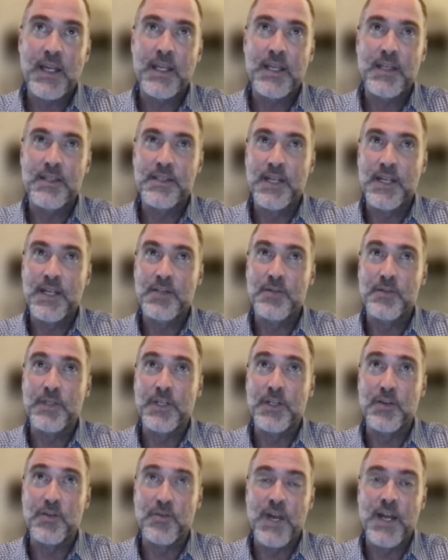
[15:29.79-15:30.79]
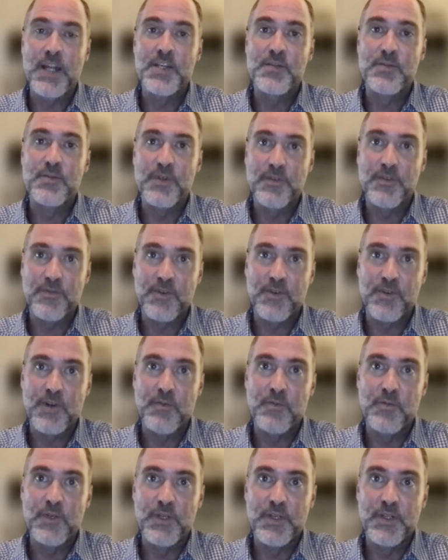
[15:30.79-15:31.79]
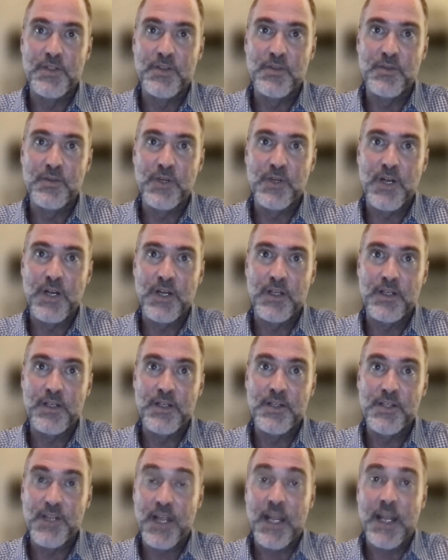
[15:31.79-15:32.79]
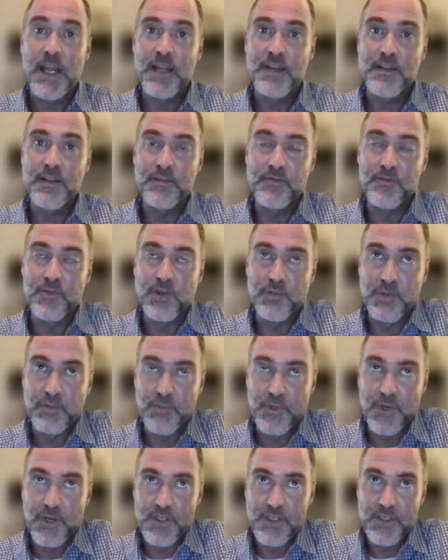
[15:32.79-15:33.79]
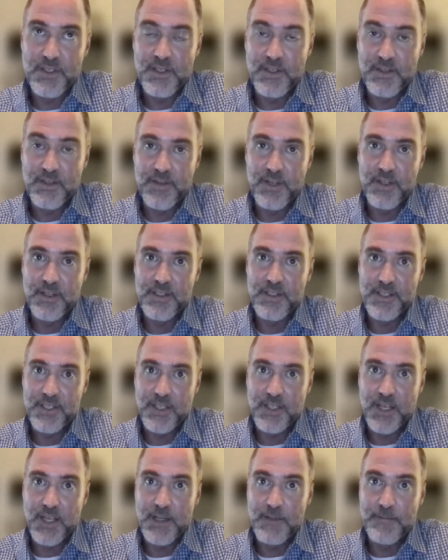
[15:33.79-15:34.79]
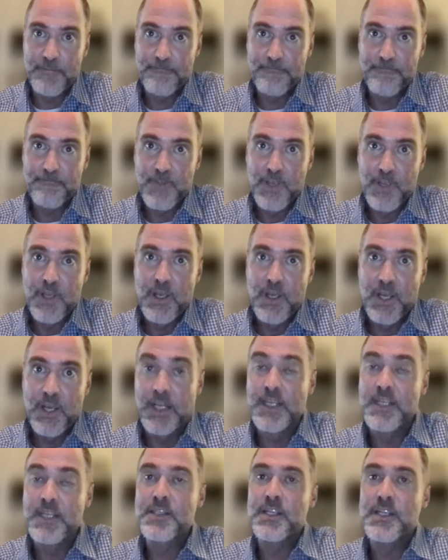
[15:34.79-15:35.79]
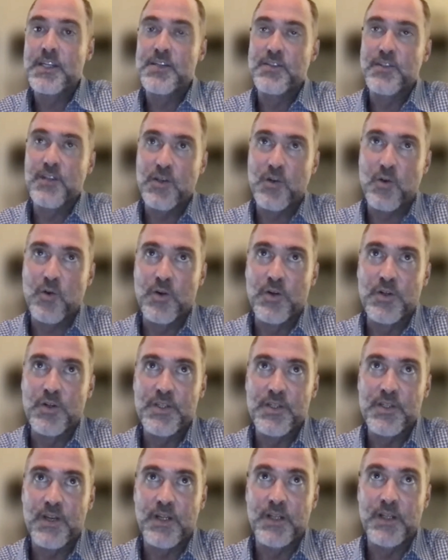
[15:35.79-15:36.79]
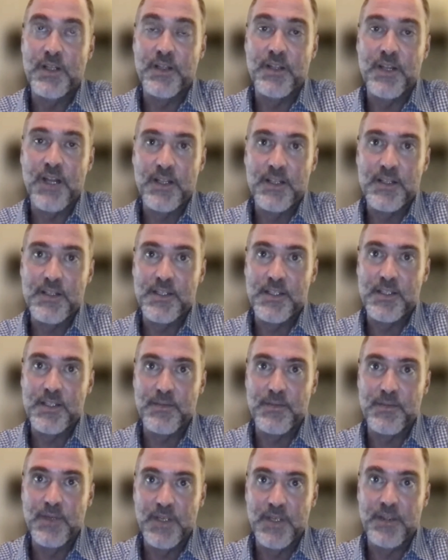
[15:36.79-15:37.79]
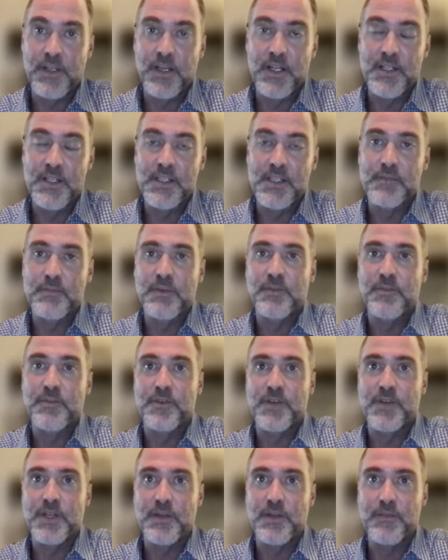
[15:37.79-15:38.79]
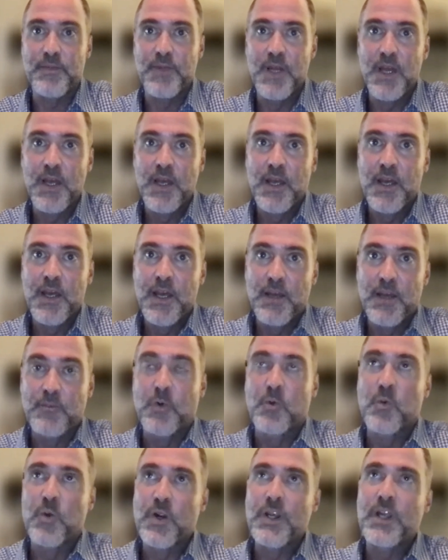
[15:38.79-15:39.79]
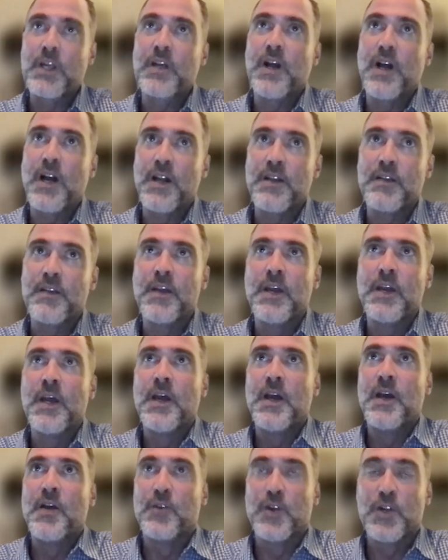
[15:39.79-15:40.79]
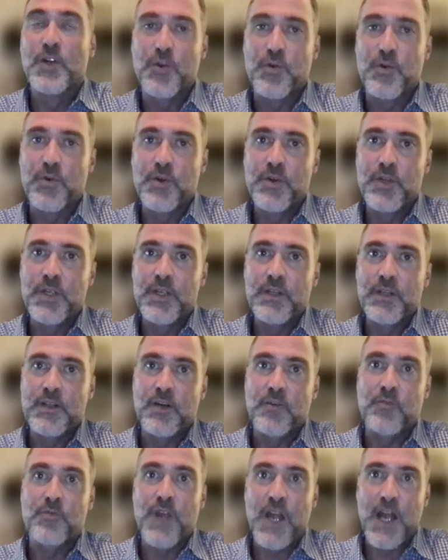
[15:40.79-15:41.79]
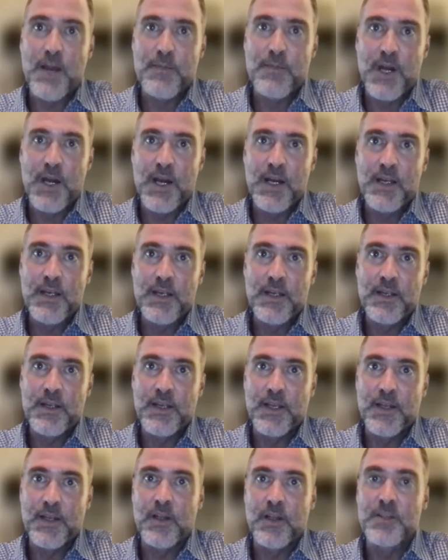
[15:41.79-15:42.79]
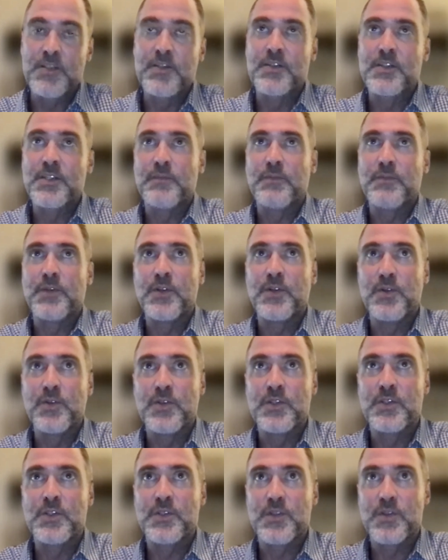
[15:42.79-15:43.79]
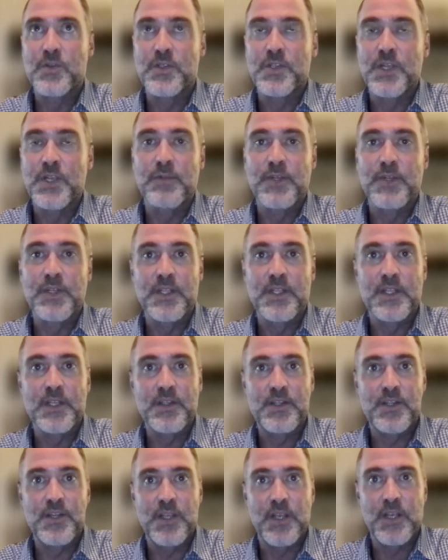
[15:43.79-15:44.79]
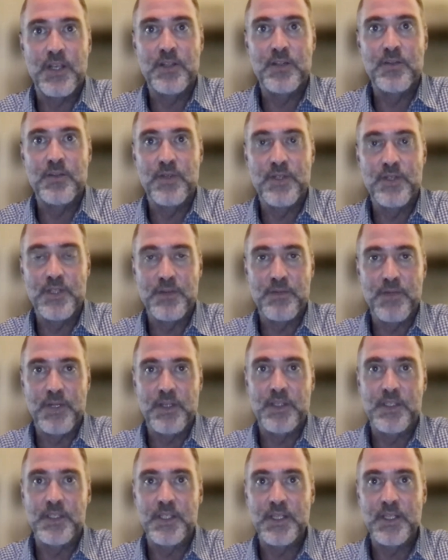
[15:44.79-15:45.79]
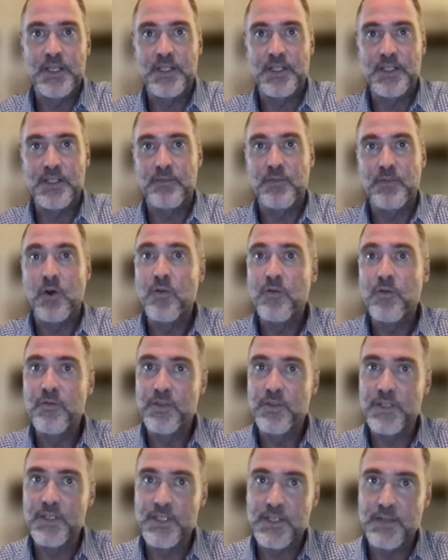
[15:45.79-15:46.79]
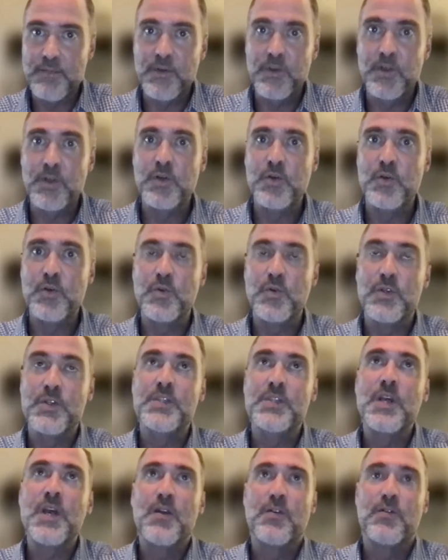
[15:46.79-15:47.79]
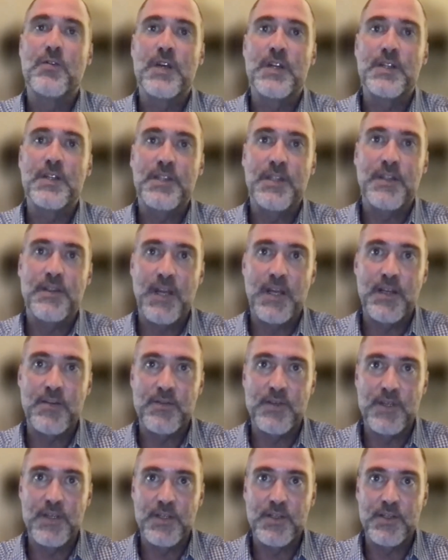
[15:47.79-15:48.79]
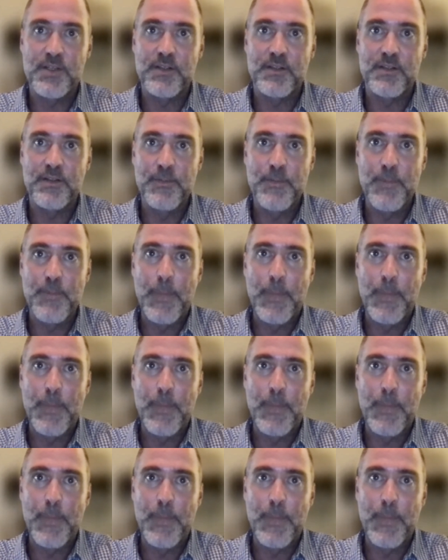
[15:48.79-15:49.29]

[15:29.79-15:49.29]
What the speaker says: He is actually a graduate from William Jewell College and the former president of LCA. And he's teaching a course on Catholicism and freedom. And we're working on recruiting a rabbi and also someone who is able to teach Hinduism and Sikhism, hopefully someone who was raised in that tradition.